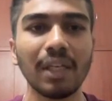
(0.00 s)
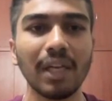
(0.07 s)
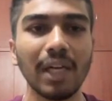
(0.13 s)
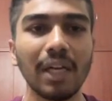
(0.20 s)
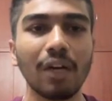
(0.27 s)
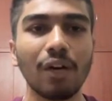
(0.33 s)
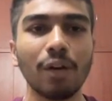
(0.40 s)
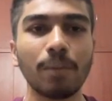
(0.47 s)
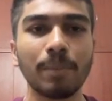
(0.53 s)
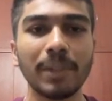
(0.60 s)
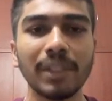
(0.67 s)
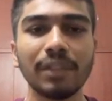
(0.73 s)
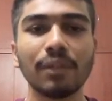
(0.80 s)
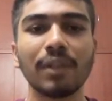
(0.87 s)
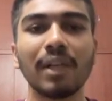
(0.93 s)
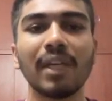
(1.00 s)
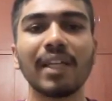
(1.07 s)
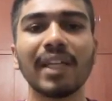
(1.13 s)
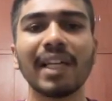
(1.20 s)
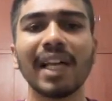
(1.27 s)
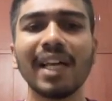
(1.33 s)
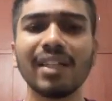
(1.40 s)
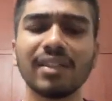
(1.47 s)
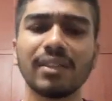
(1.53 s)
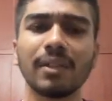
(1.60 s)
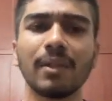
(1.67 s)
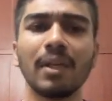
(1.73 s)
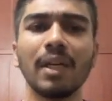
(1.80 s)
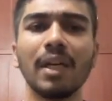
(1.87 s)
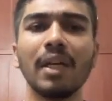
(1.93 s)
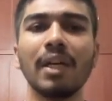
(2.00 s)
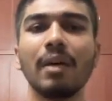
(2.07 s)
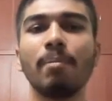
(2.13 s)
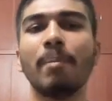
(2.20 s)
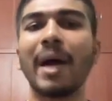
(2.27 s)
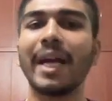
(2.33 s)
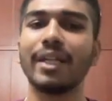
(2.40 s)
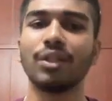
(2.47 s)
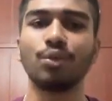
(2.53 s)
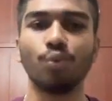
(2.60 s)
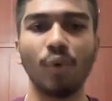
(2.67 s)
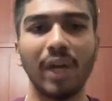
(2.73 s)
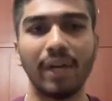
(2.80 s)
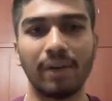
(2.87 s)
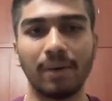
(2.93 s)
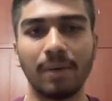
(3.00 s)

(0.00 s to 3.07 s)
in our piece utility class -1,